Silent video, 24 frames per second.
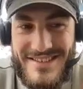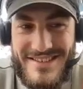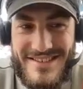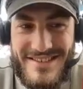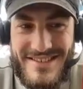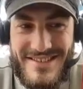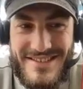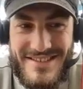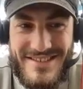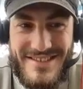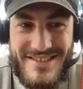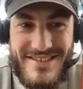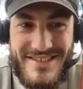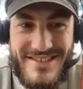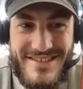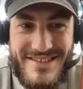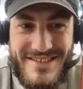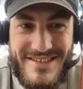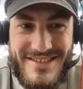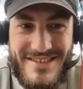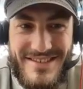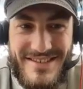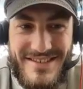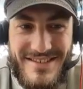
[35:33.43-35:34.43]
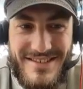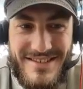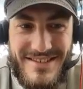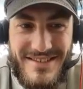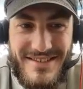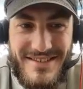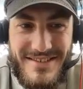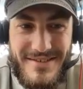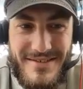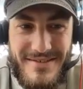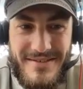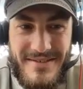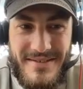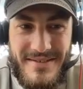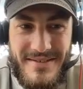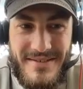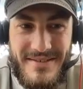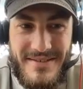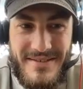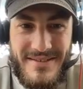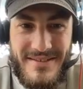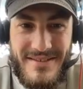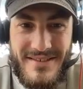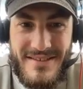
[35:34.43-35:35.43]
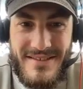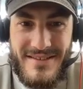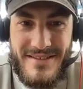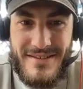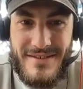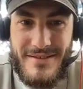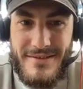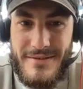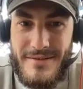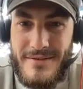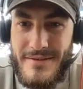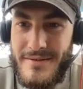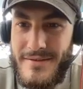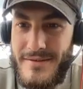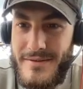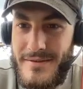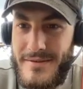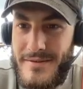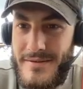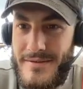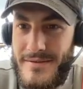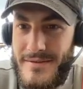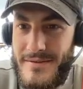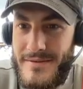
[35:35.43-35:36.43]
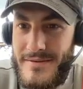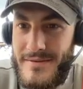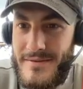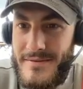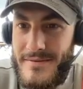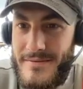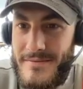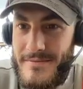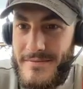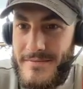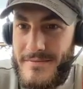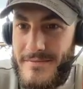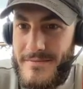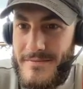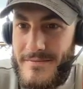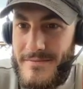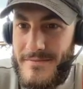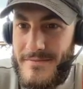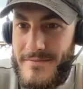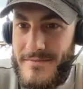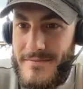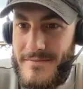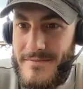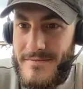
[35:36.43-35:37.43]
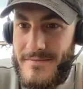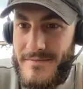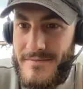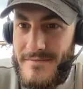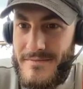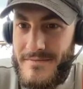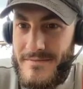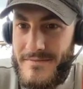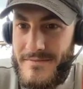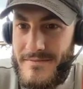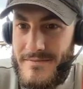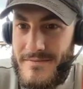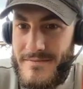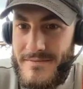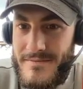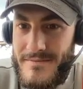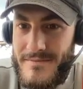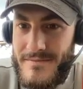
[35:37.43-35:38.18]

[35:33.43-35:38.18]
(silent)